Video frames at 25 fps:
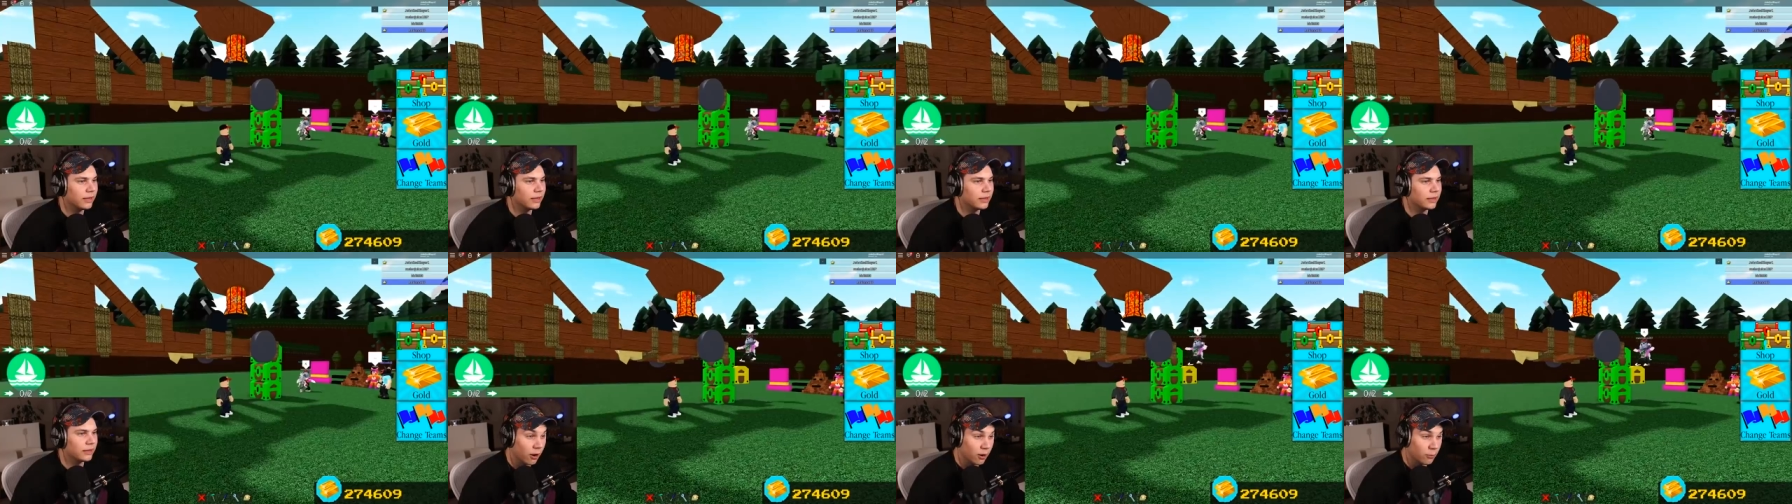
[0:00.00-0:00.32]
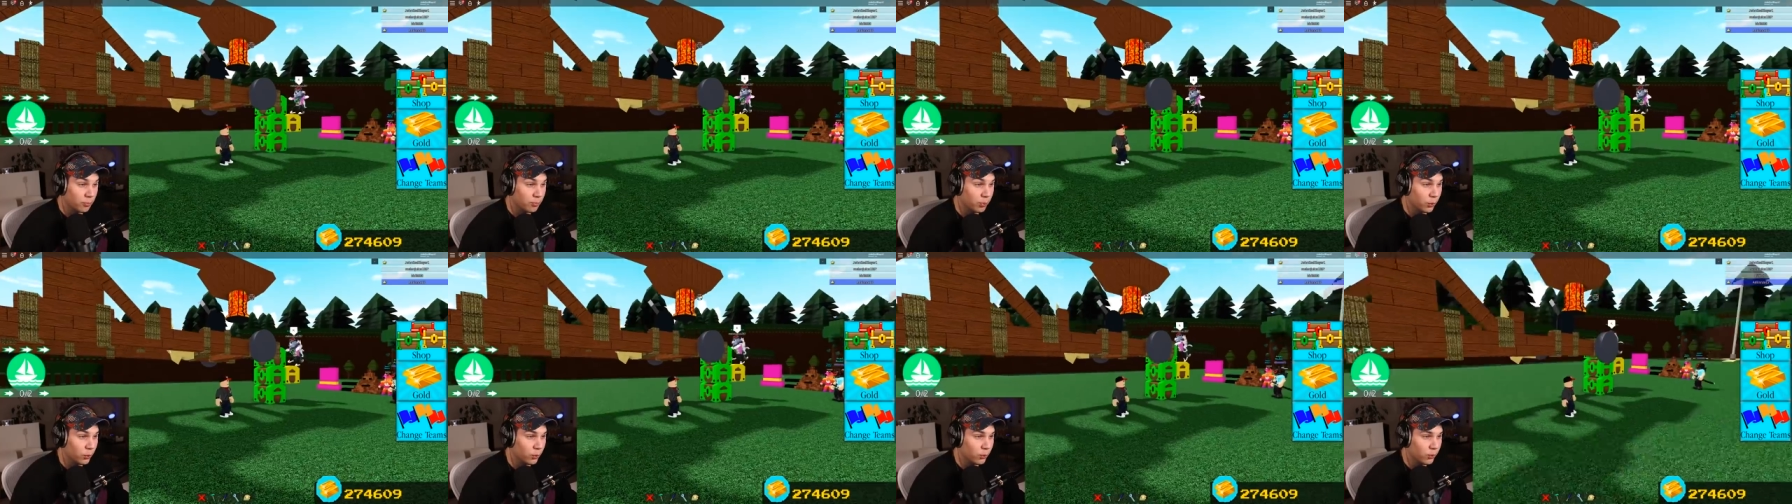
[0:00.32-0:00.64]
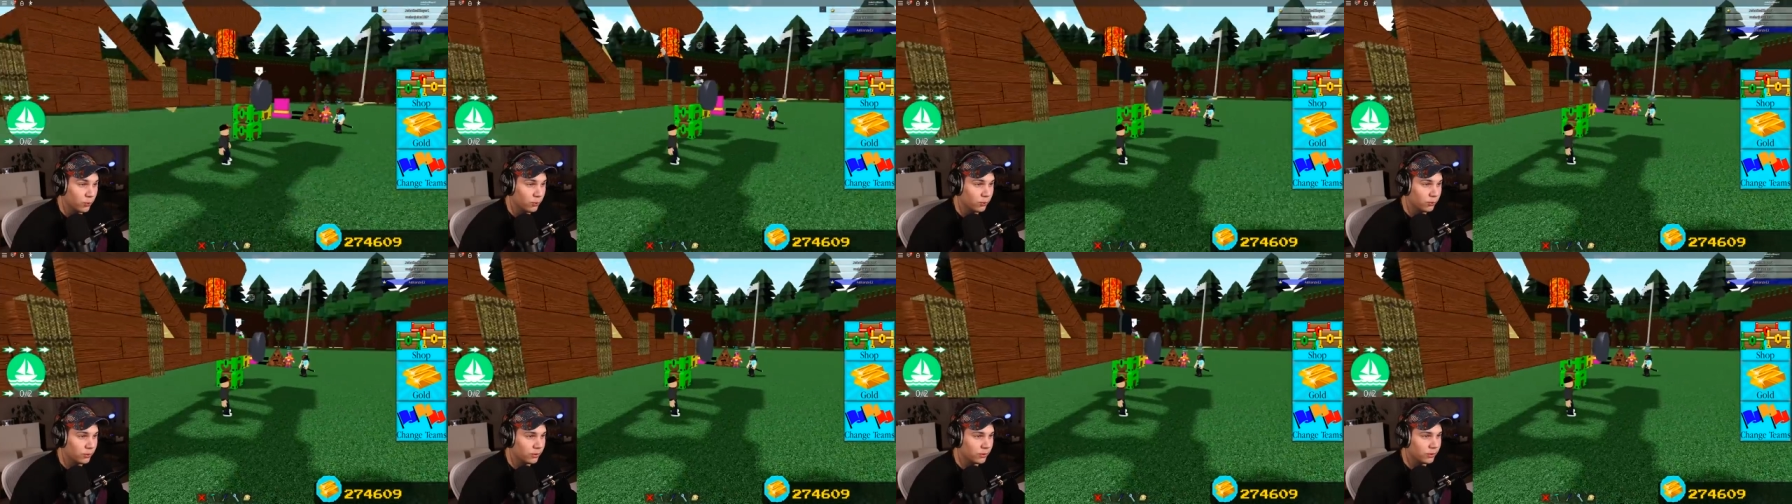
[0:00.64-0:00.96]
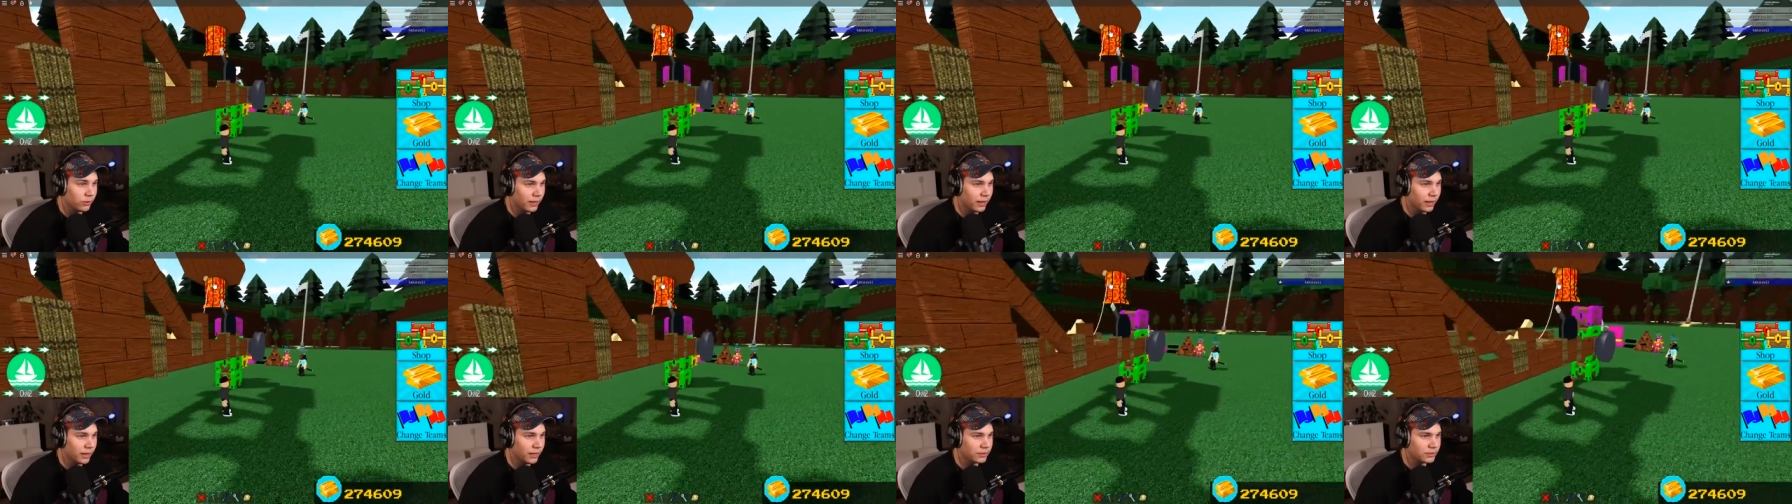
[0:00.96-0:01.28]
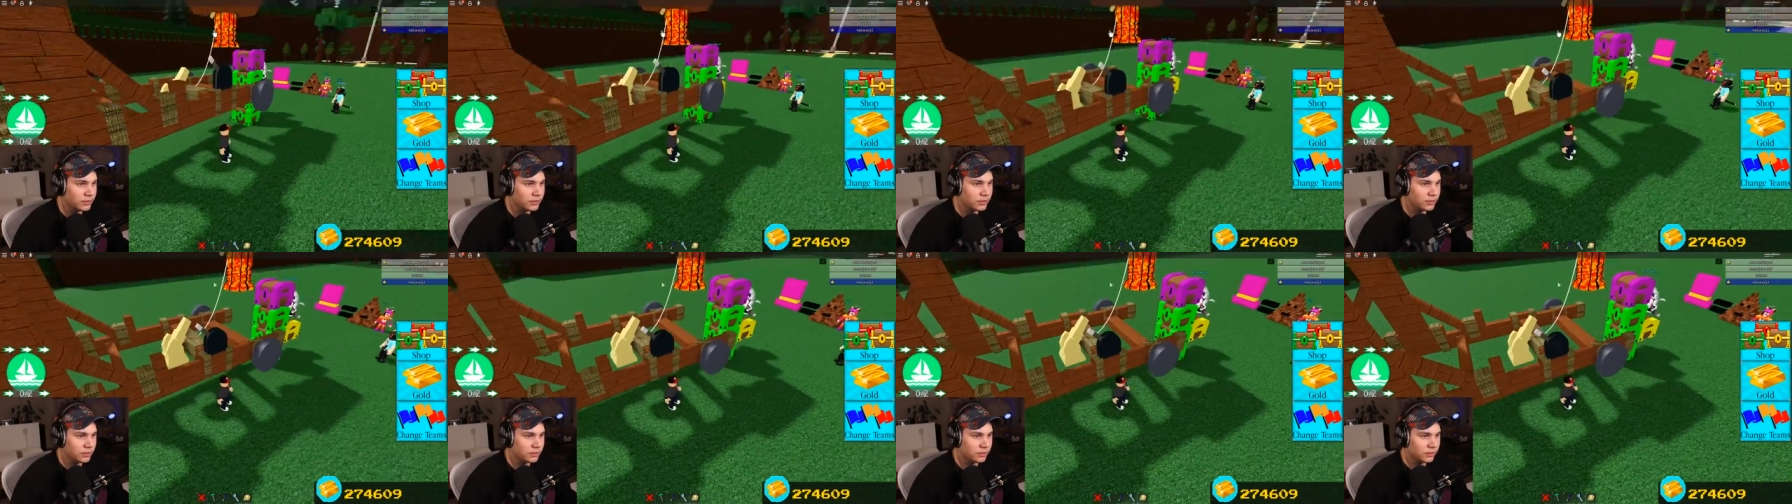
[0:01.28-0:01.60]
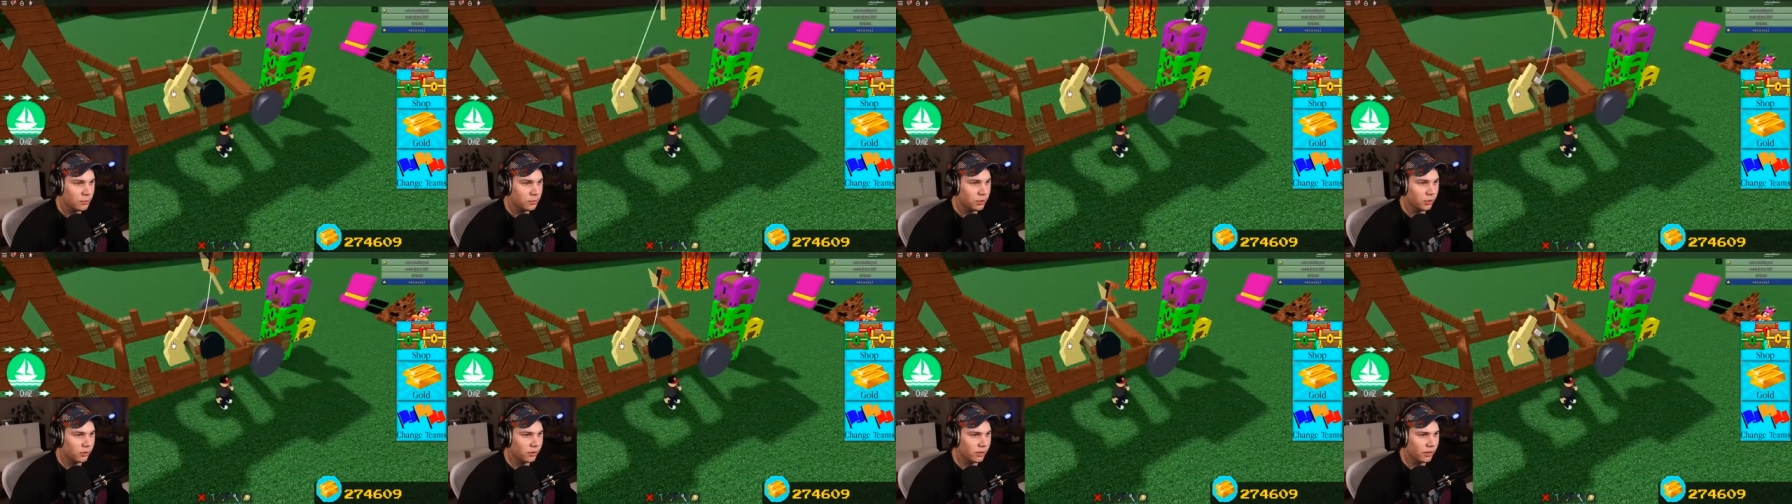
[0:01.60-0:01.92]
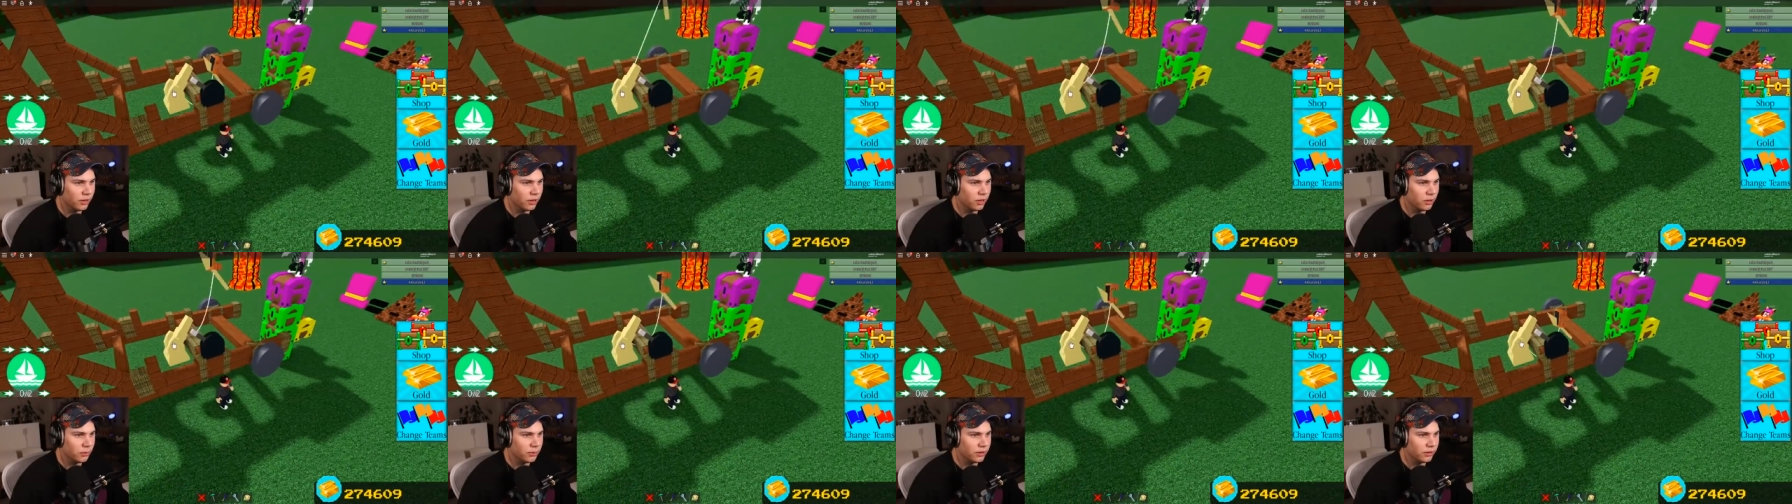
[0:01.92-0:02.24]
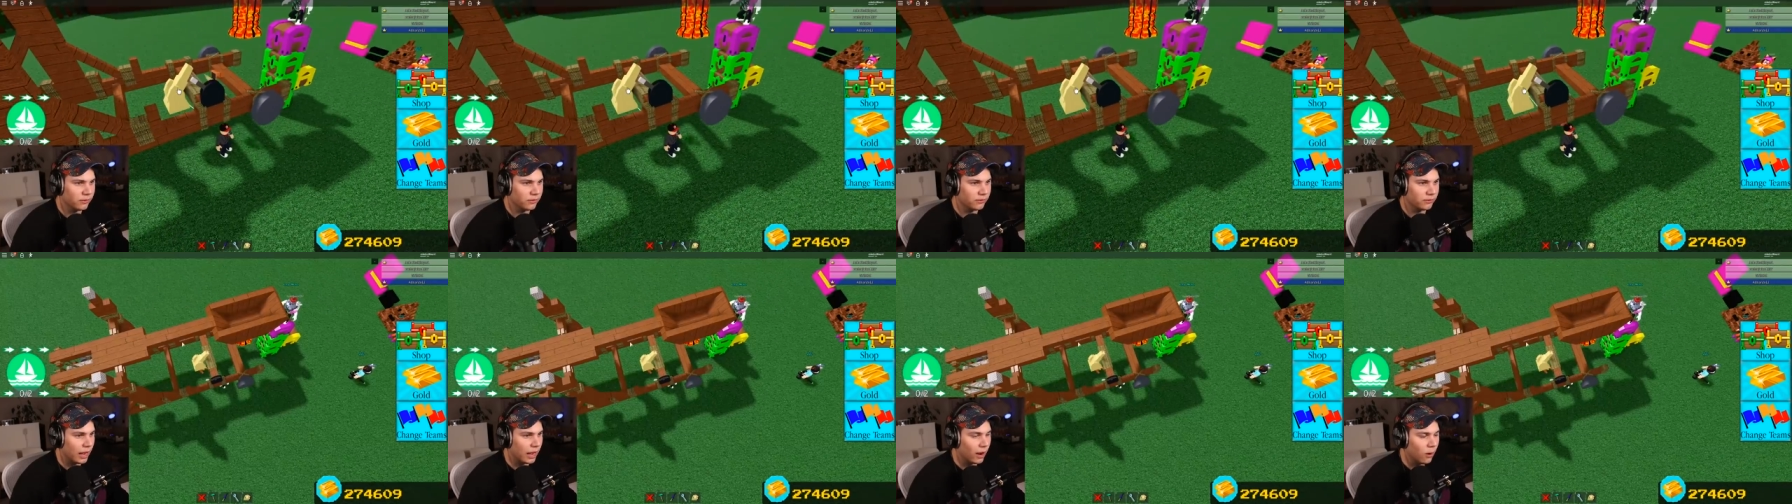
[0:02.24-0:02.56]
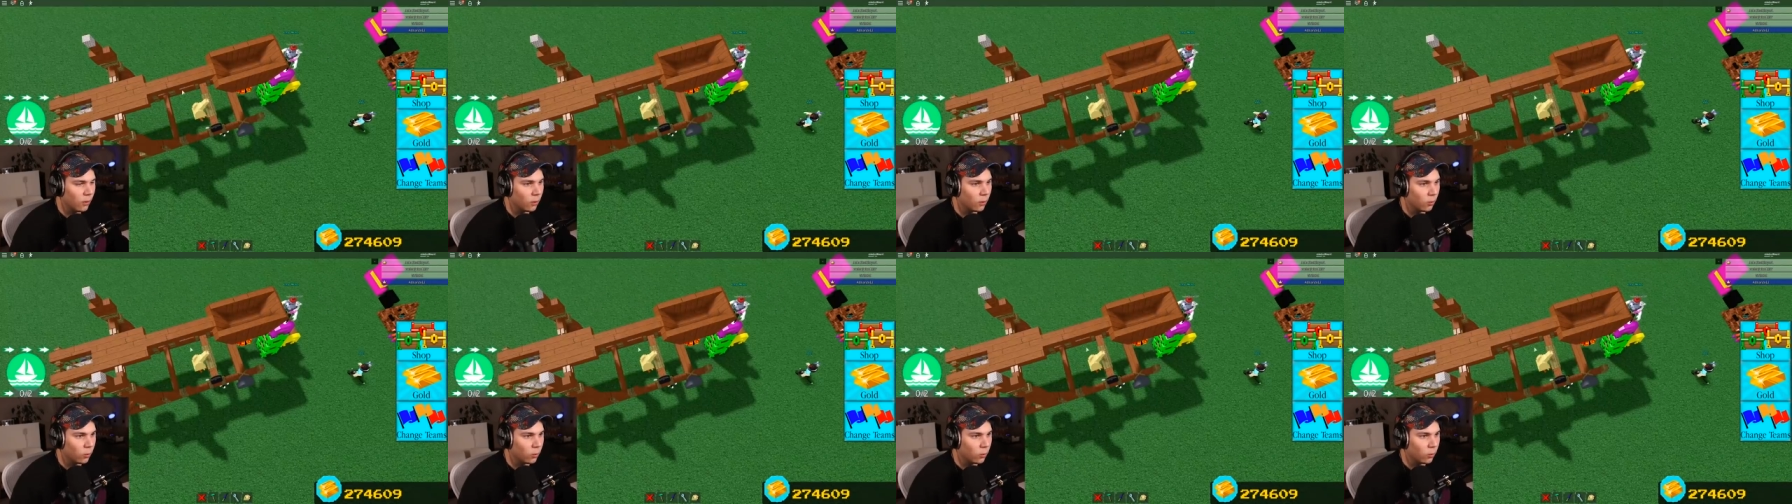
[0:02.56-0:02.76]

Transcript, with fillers: like harpoon this and build a little bit of how.